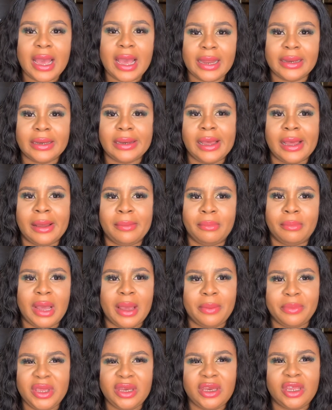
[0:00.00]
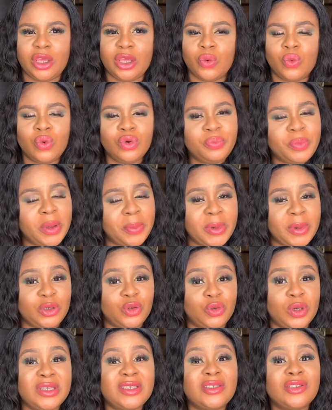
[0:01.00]
and I mean, he won't
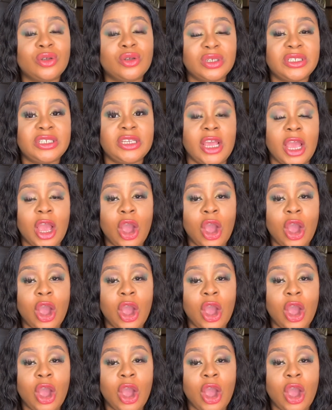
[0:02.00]
perpetuate such